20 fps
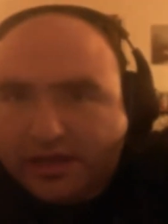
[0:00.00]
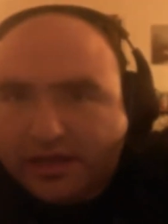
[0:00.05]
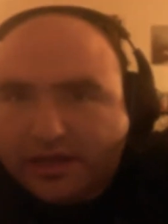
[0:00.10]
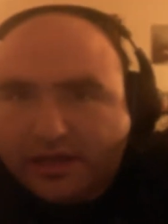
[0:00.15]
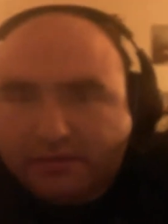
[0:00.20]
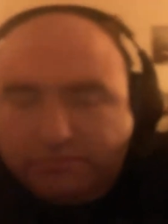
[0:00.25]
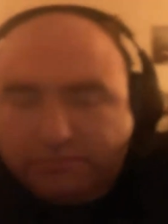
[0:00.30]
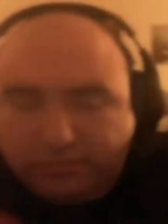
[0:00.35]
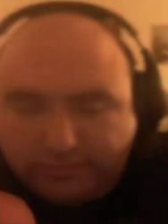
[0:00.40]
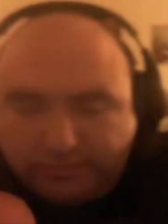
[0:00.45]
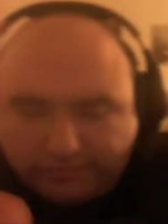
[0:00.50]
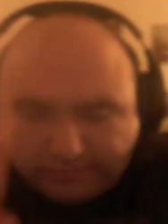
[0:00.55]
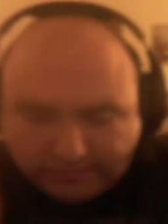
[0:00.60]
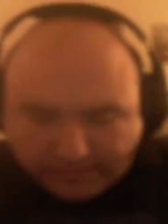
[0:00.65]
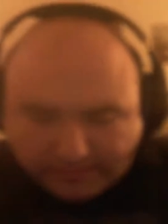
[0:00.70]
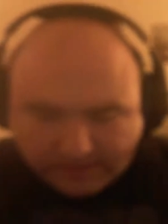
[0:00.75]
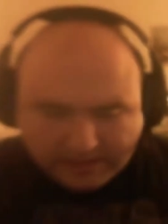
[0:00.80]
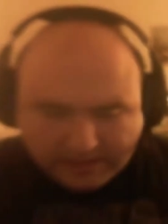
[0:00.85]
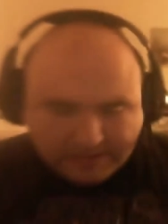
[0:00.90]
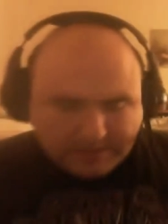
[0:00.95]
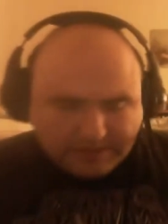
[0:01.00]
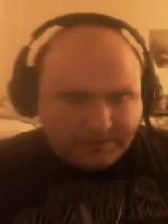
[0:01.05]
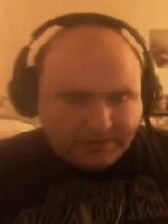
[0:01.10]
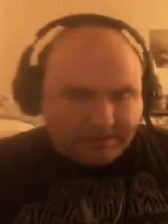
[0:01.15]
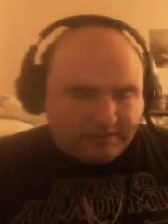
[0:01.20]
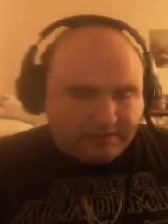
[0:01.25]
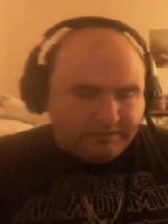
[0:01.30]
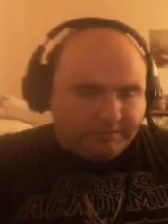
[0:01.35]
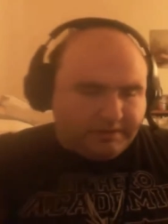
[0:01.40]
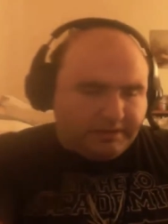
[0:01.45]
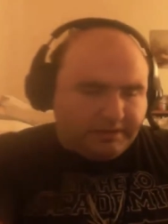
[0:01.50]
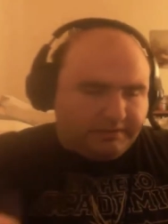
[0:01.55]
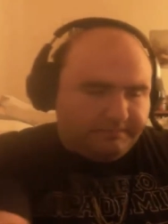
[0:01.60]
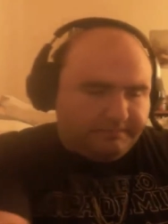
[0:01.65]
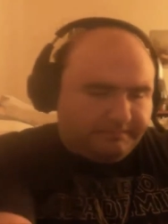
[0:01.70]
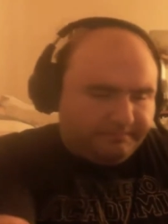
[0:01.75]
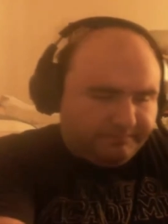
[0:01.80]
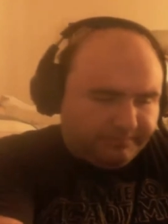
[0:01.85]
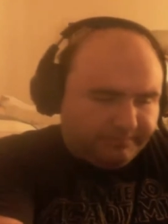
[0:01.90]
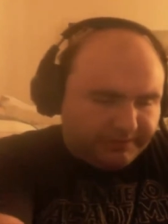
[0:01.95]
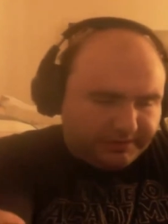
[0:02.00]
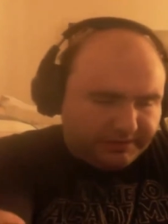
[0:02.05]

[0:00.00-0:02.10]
Okay. Alright.